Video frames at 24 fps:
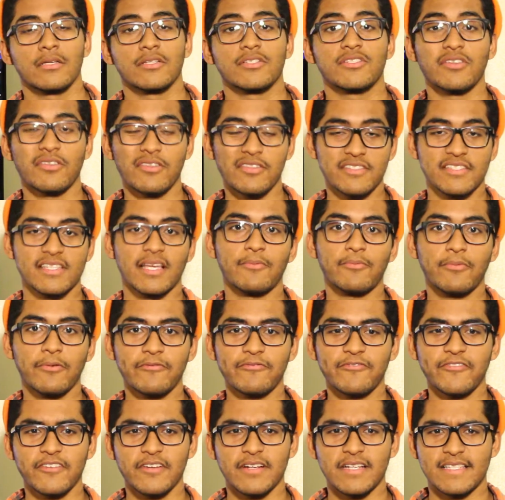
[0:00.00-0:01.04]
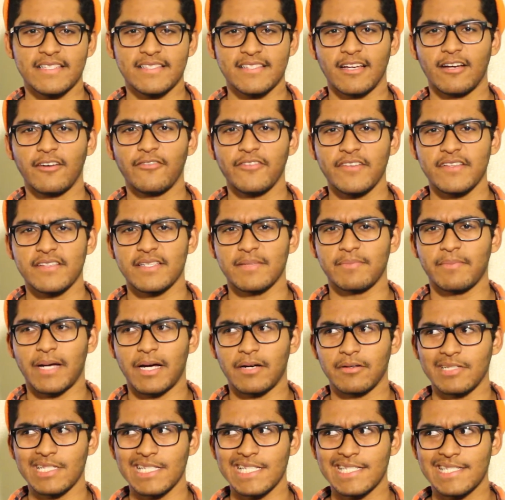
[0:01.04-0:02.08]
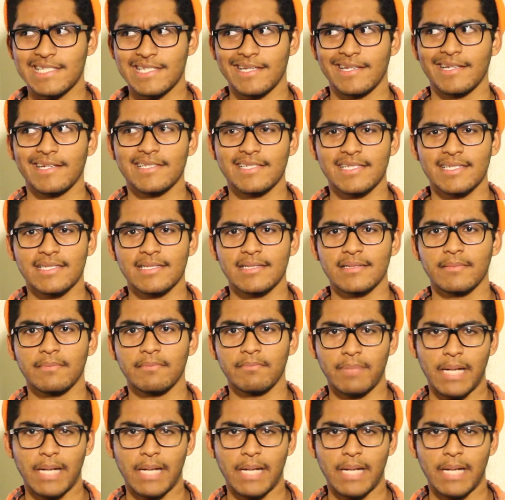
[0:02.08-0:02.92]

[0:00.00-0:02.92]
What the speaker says: So the subwoofer itself is about 6